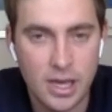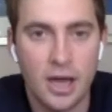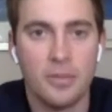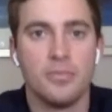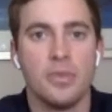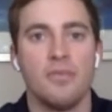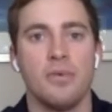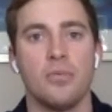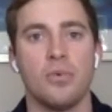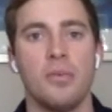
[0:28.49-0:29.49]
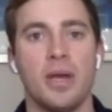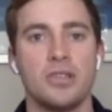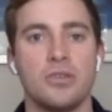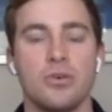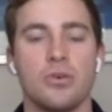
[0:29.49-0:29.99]
Want to make
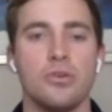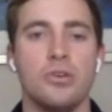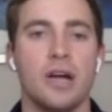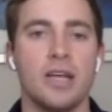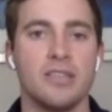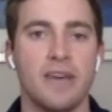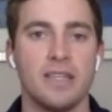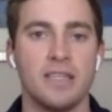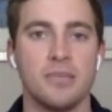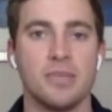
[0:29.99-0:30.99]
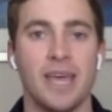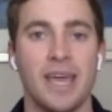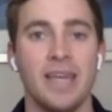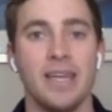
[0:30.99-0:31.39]
sure all you guys have had something to eat